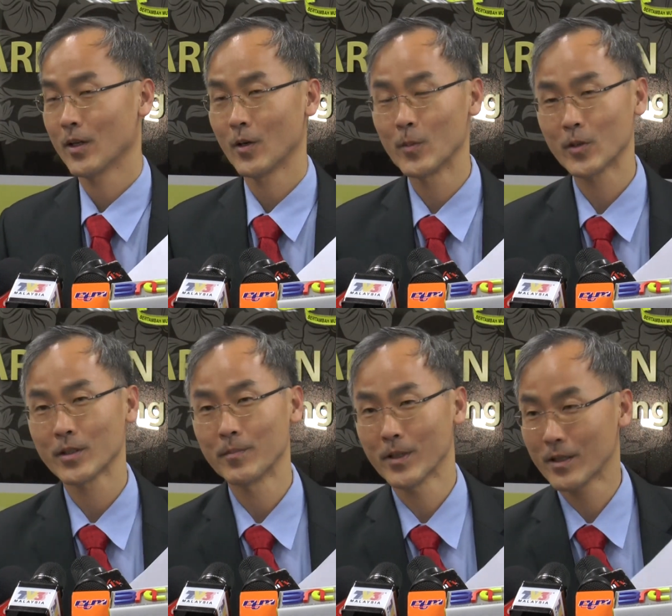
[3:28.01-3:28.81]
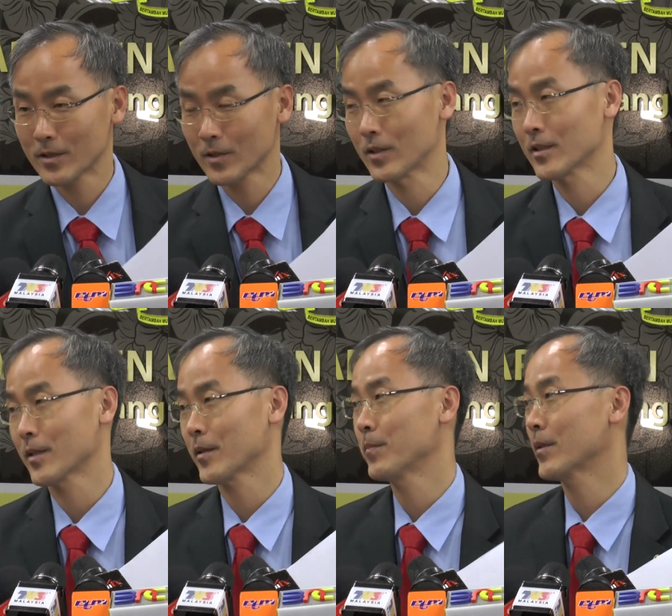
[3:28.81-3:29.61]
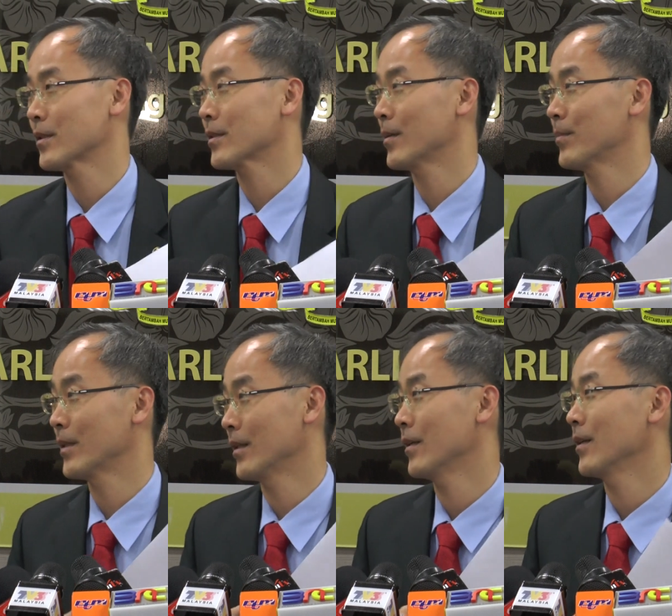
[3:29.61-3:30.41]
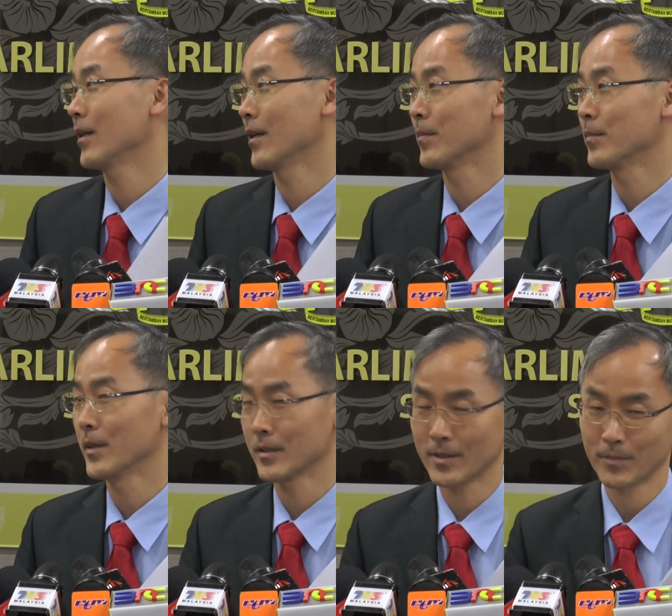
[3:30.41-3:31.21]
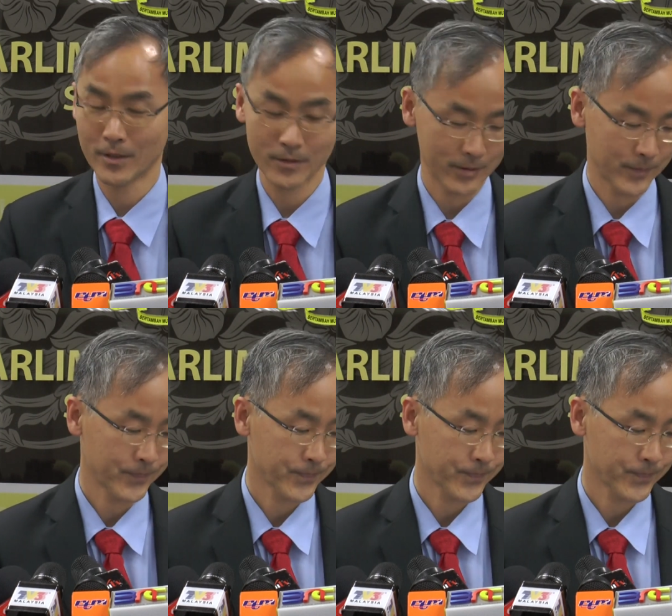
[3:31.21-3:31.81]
almost the biggest or the second biggest company in Bursa Malaysia.